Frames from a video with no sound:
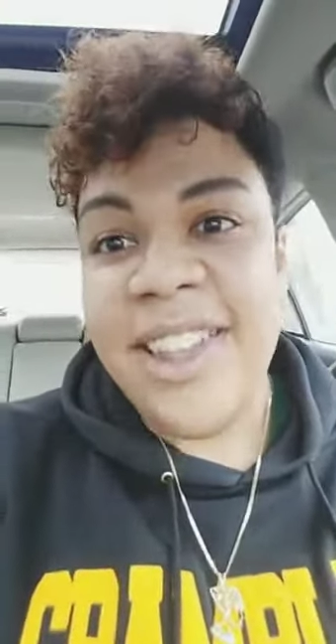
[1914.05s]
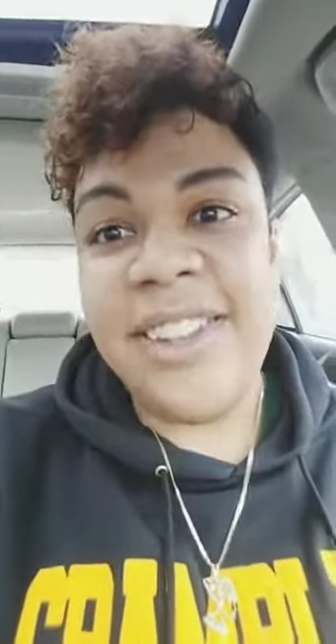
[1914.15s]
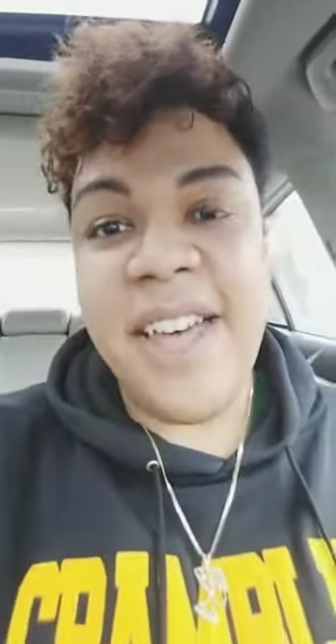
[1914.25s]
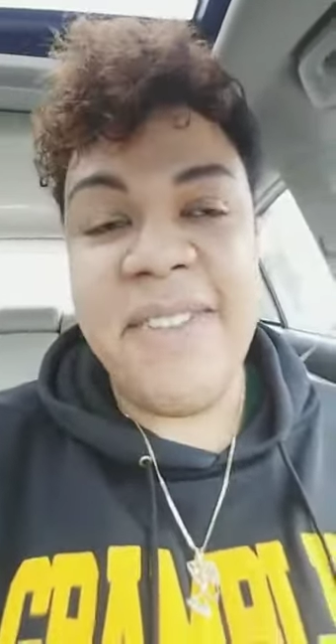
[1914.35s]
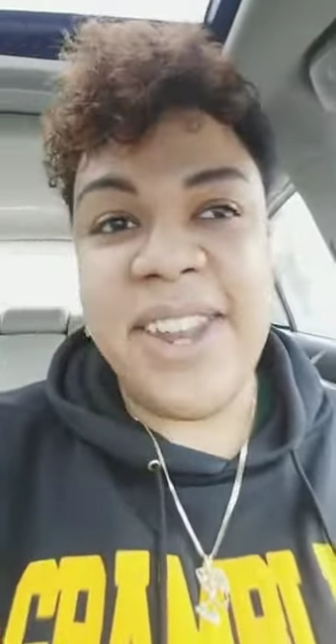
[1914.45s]

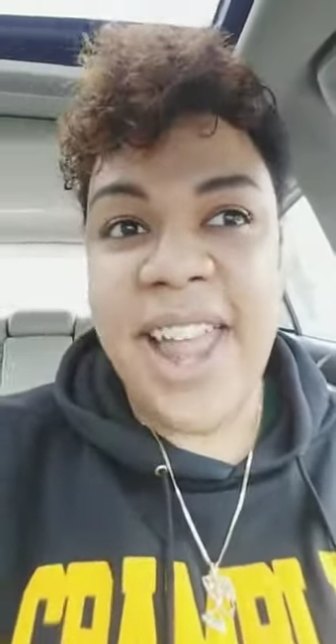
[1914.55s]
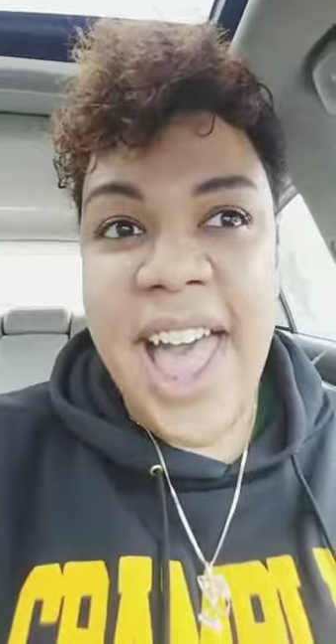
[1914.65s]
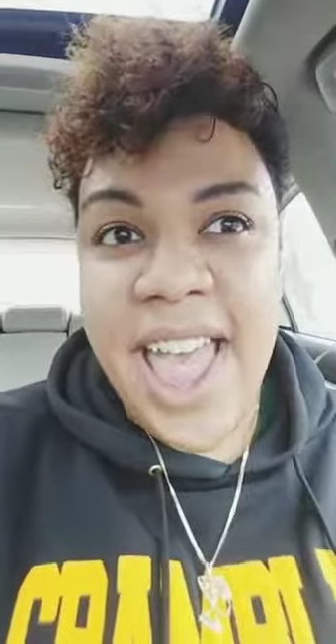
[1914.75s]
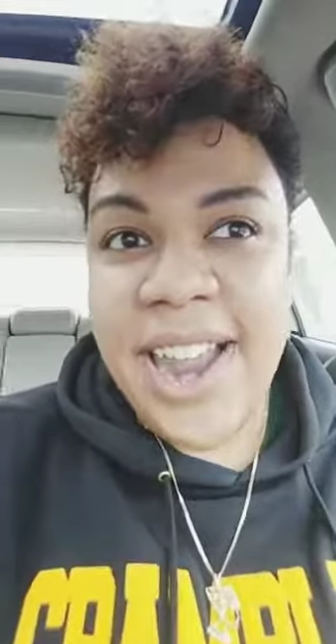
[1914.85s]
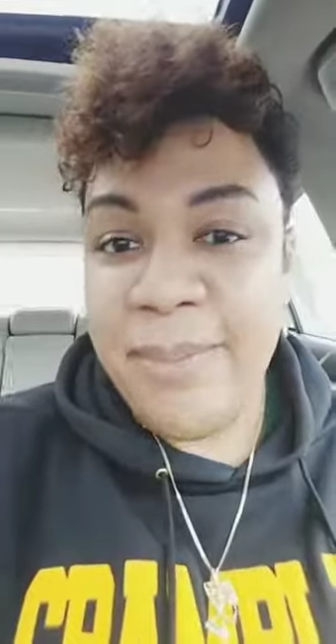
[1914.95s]
love and
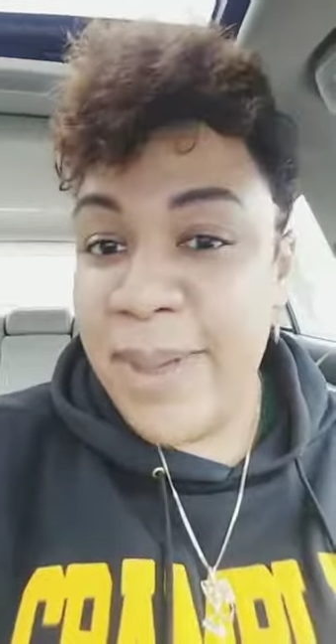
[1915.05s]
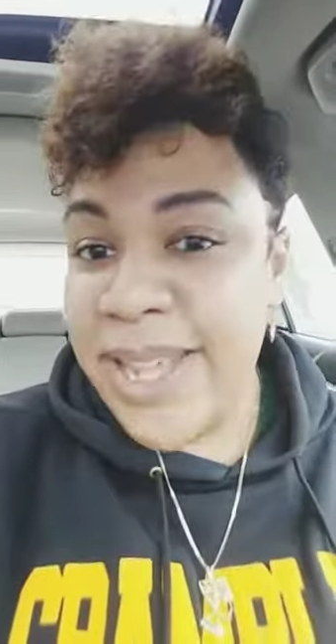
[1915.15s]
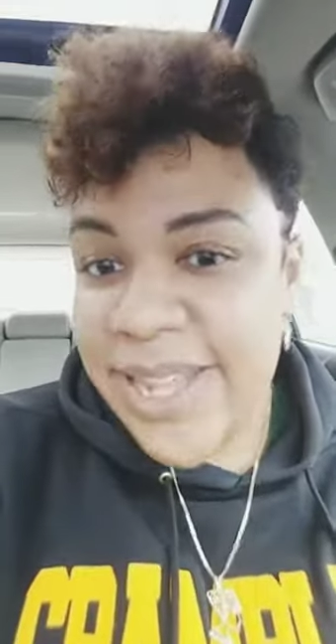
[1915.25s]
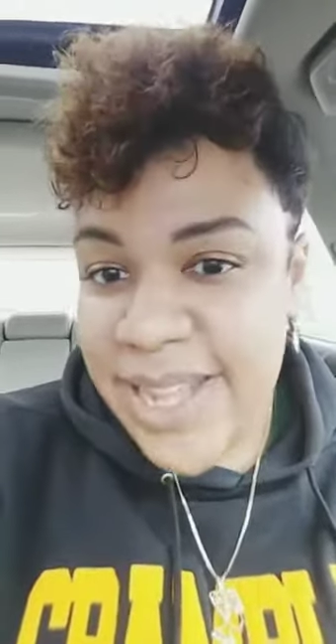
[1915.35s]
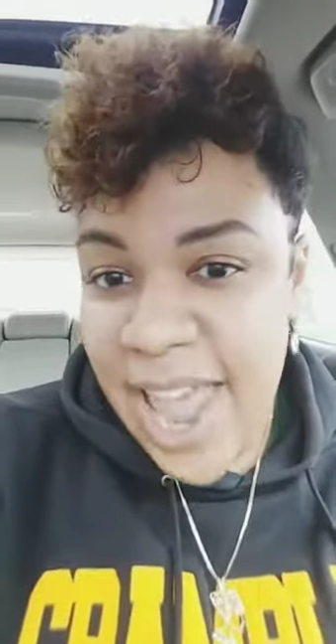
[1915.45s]
light
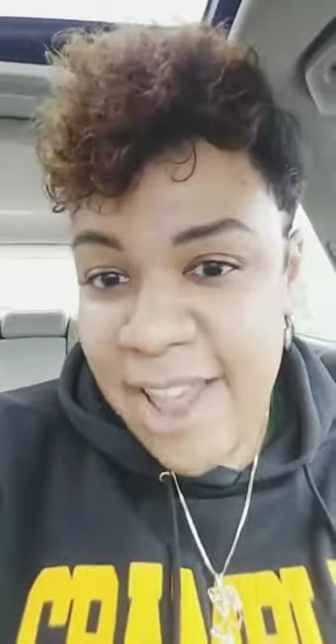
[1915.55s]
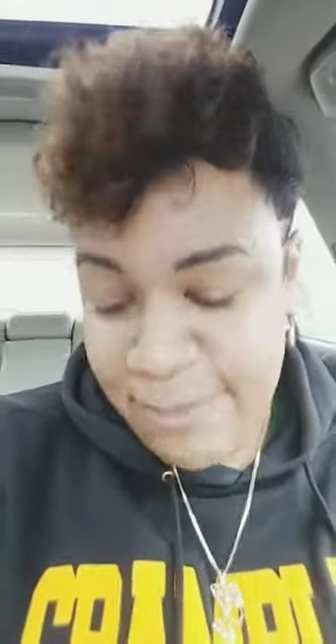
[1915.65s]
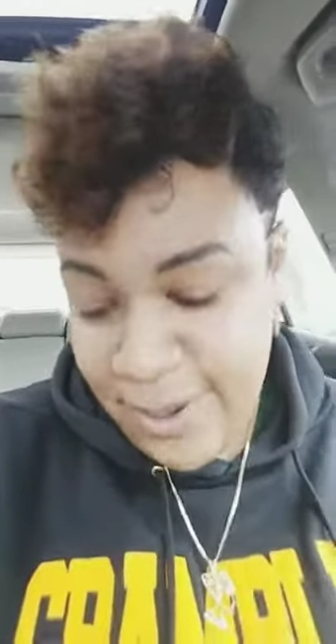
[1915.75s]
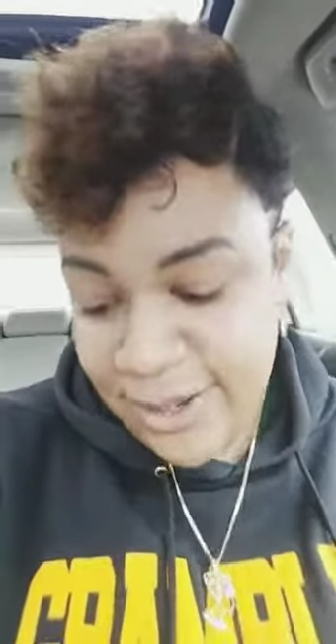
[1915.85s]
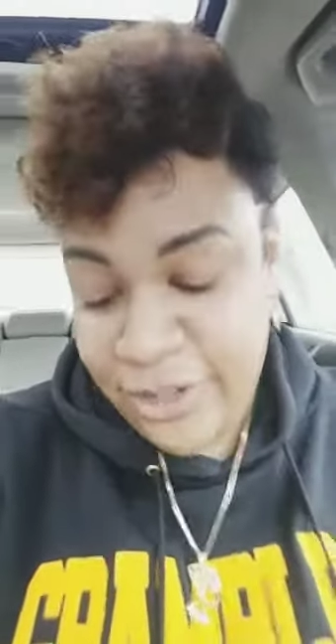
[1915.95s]
be
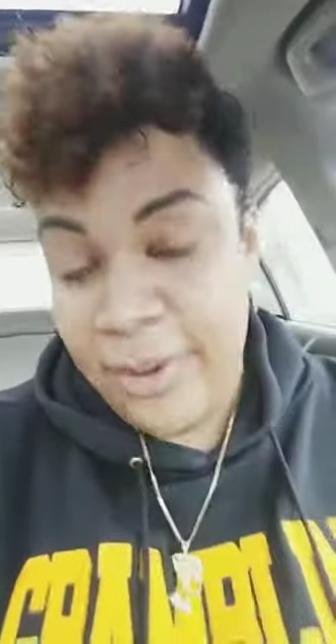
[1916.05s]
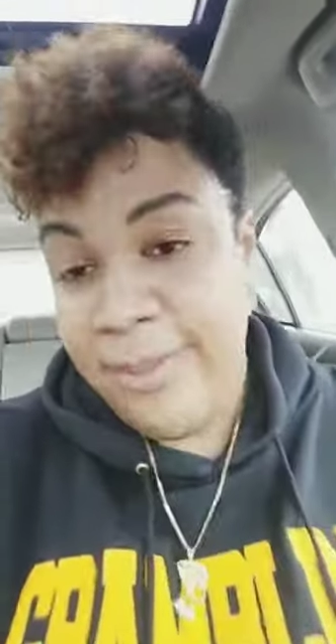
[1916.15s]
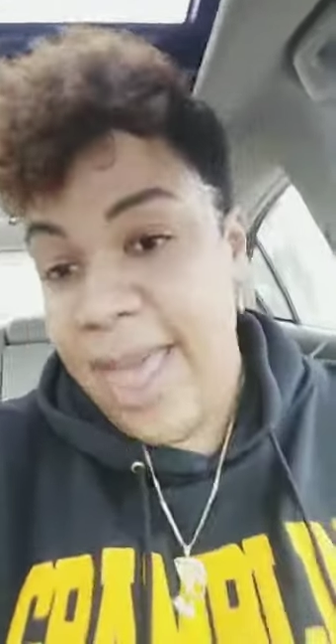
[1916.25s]
safe put your